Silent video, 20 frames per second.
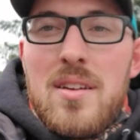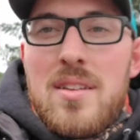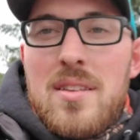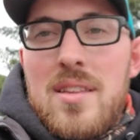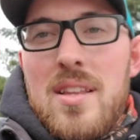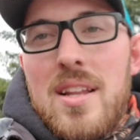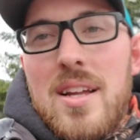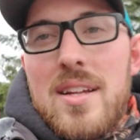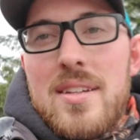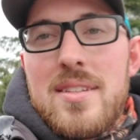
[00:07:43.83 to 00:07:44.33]

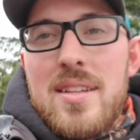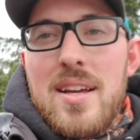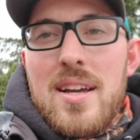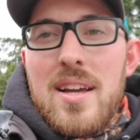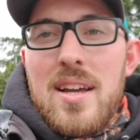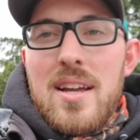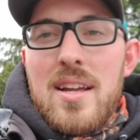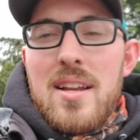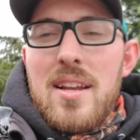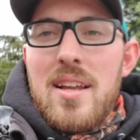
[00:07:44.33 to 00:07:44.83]
that I
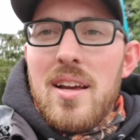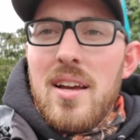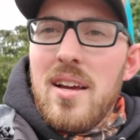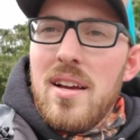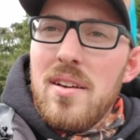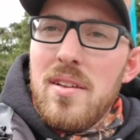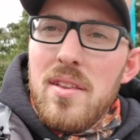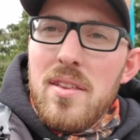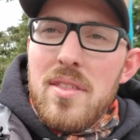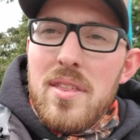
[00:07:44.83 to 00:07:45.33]
tied
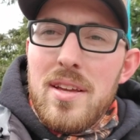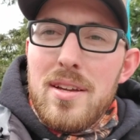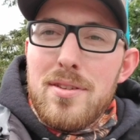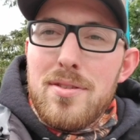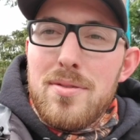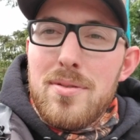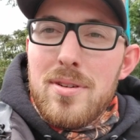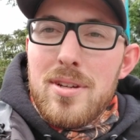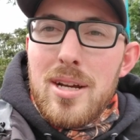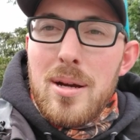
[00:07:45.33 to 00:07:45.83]
thanks
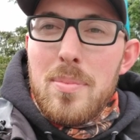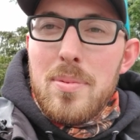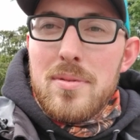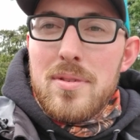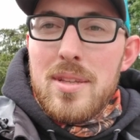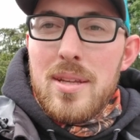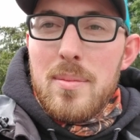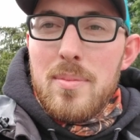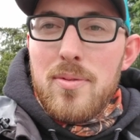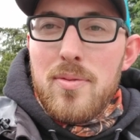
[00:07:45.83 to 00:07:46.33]
to a couple
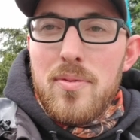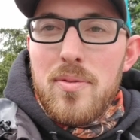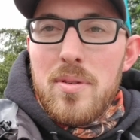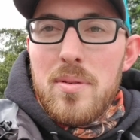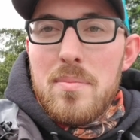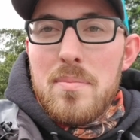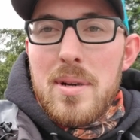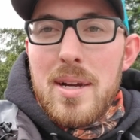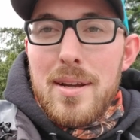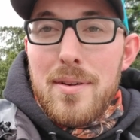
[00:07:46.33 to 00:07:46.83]
tips
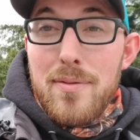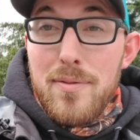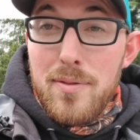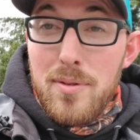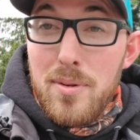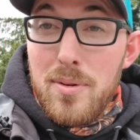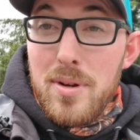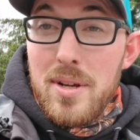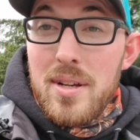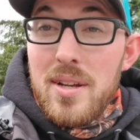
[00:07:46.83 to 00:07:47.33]
from Mike
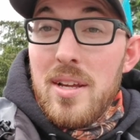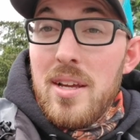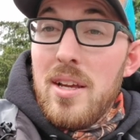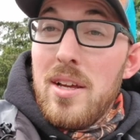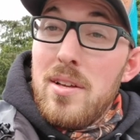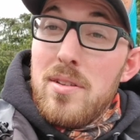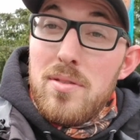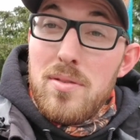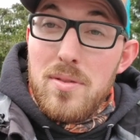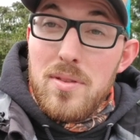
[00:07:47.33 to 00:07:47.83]
Floyd.
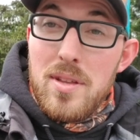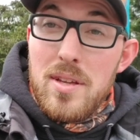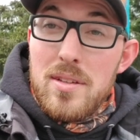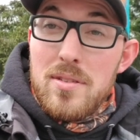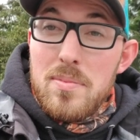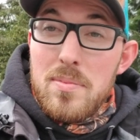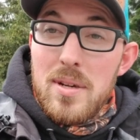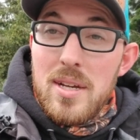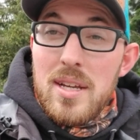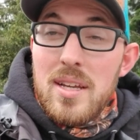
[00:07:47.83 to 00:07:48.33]
So
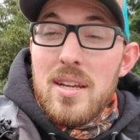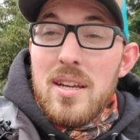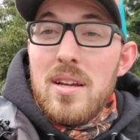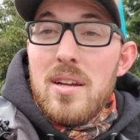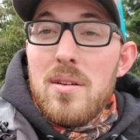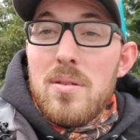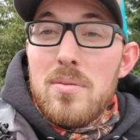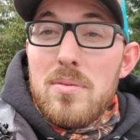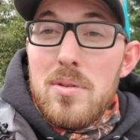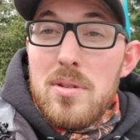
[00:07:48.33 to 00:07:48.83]
thanks, Mike.
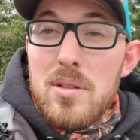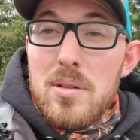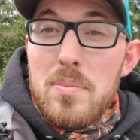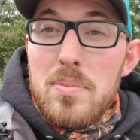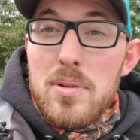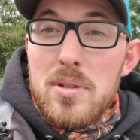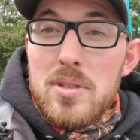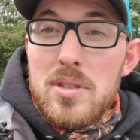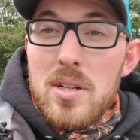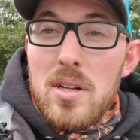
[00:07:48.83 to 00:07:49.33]
Really
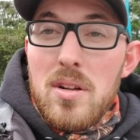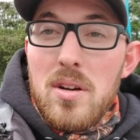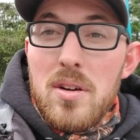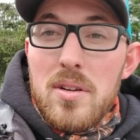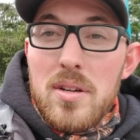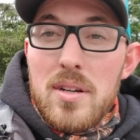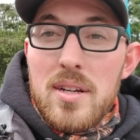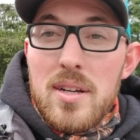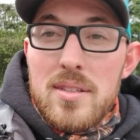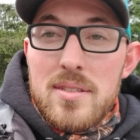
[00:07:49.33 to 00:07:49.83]
appreciate all
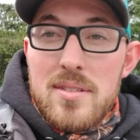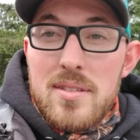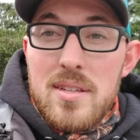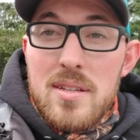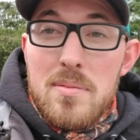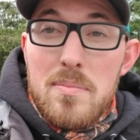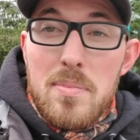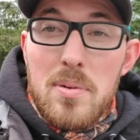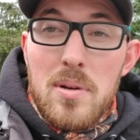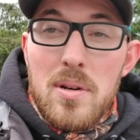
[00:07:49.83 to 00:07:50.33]
your guys'
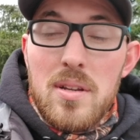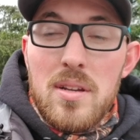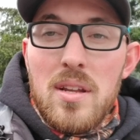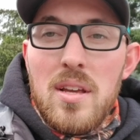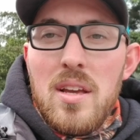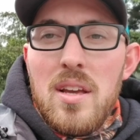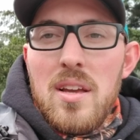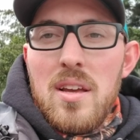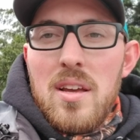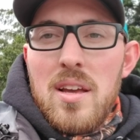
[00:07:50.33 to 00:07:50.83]
input
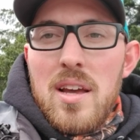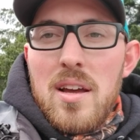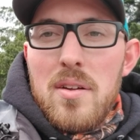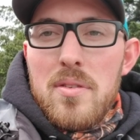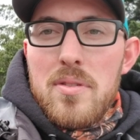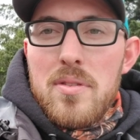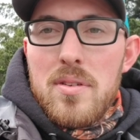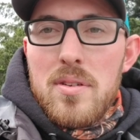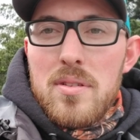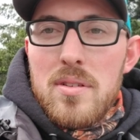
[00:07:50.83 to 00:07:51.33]

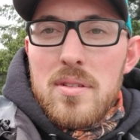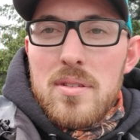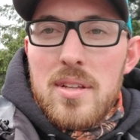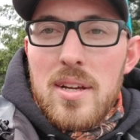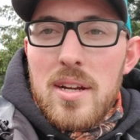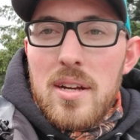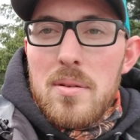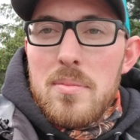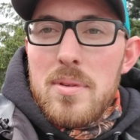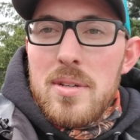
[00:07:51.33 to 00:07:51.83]
out there on the
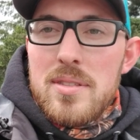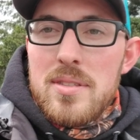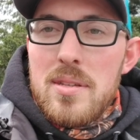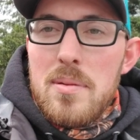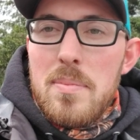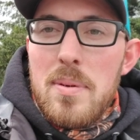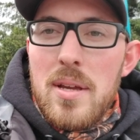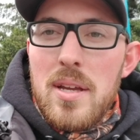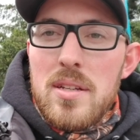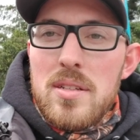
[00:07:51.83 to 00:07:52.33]
tiger musky
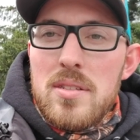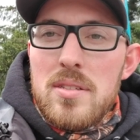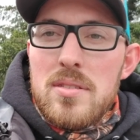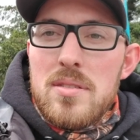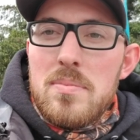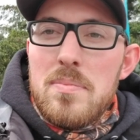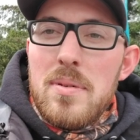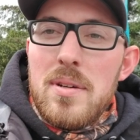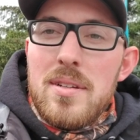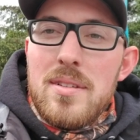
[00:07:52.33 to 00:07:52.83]
pages,
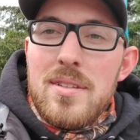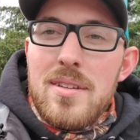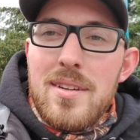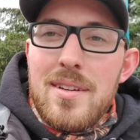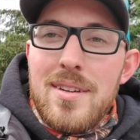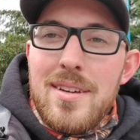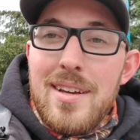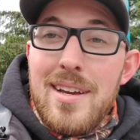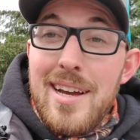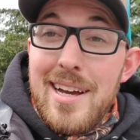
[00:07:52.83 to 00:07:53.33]
but
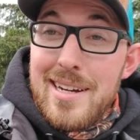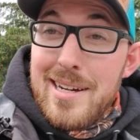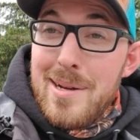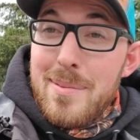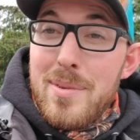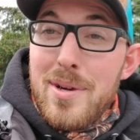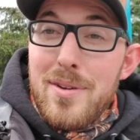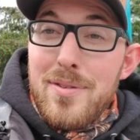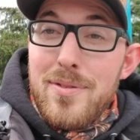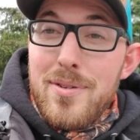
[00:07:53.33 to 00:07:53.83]
I got
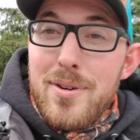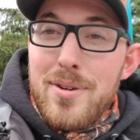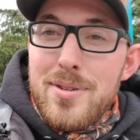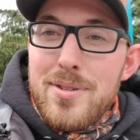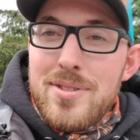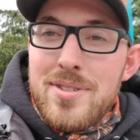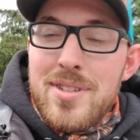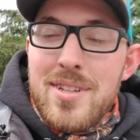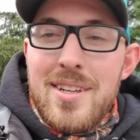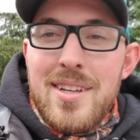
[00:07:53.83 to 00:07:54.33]
my
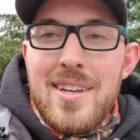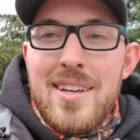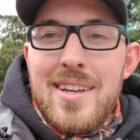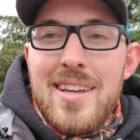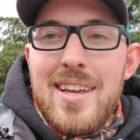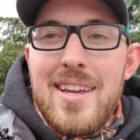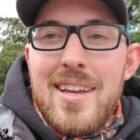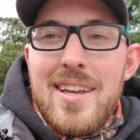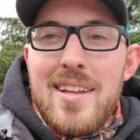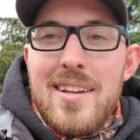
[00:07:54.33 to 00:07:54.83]
first,
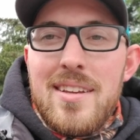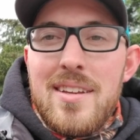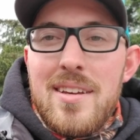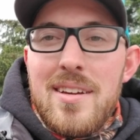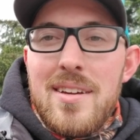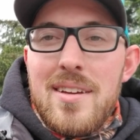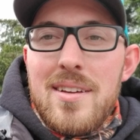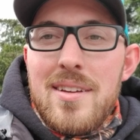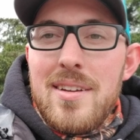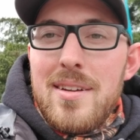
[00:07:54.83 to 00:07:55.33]
and
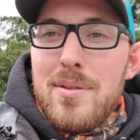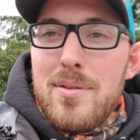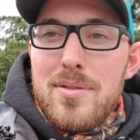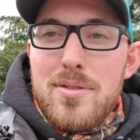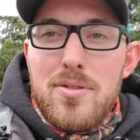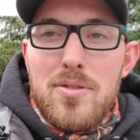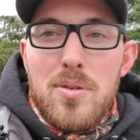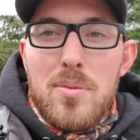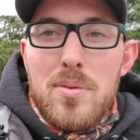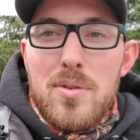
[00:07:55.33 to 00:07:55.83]
it was
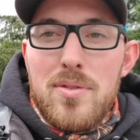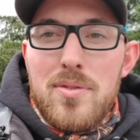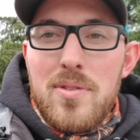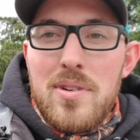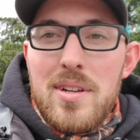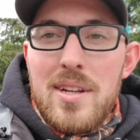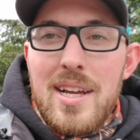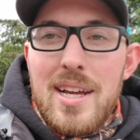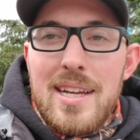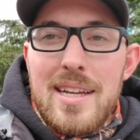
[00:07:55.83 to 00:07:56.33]
so much
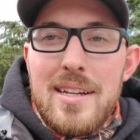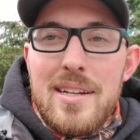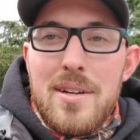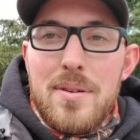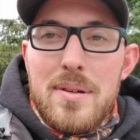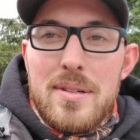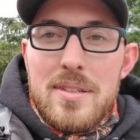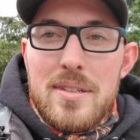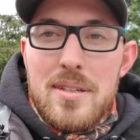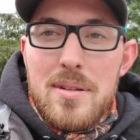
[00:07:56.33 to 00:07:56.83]
fun. I cannot
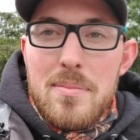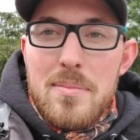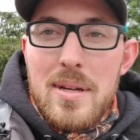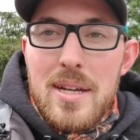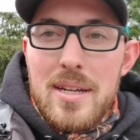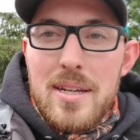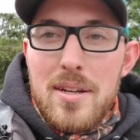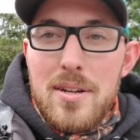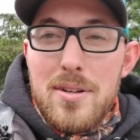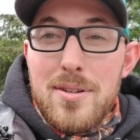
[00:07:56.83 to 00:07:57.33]
wait to come
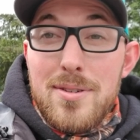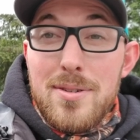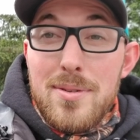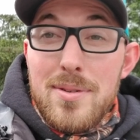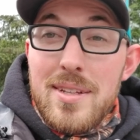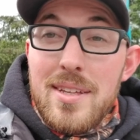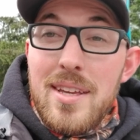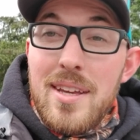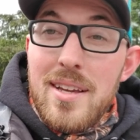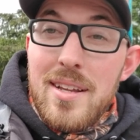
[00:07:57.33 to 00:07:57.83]
back here and do it
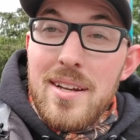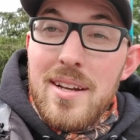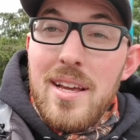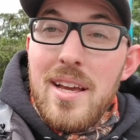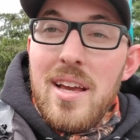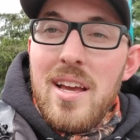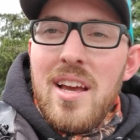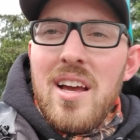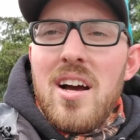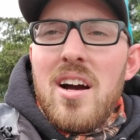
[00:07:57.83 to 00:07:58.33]
again.
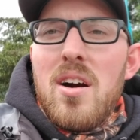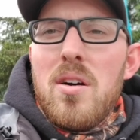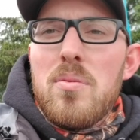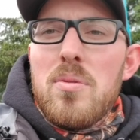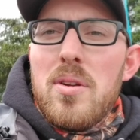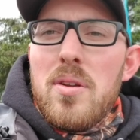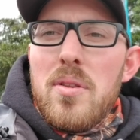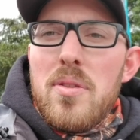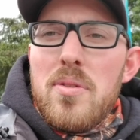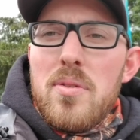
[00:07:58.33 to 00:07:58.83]
I'll
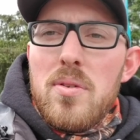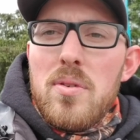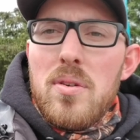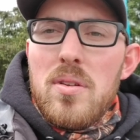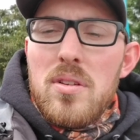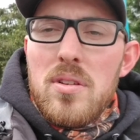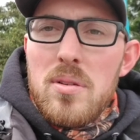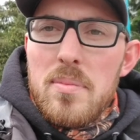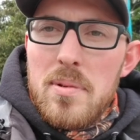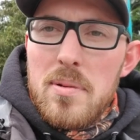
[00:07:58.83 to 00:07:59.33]
run through a
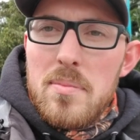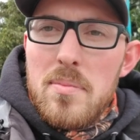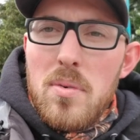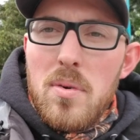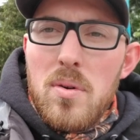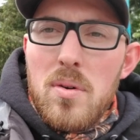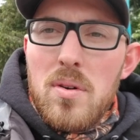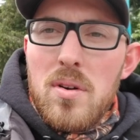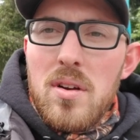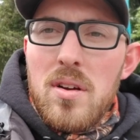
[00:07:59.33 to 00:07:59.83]
little bit
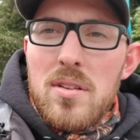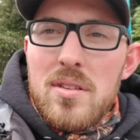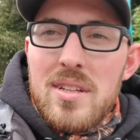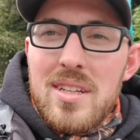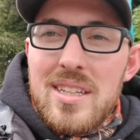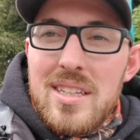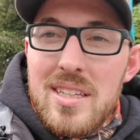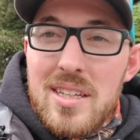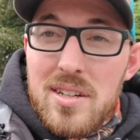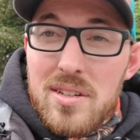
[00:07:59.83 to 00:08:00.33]
more on
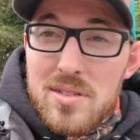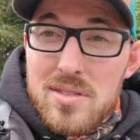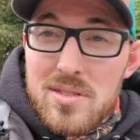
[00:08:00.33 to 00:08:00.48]
the gear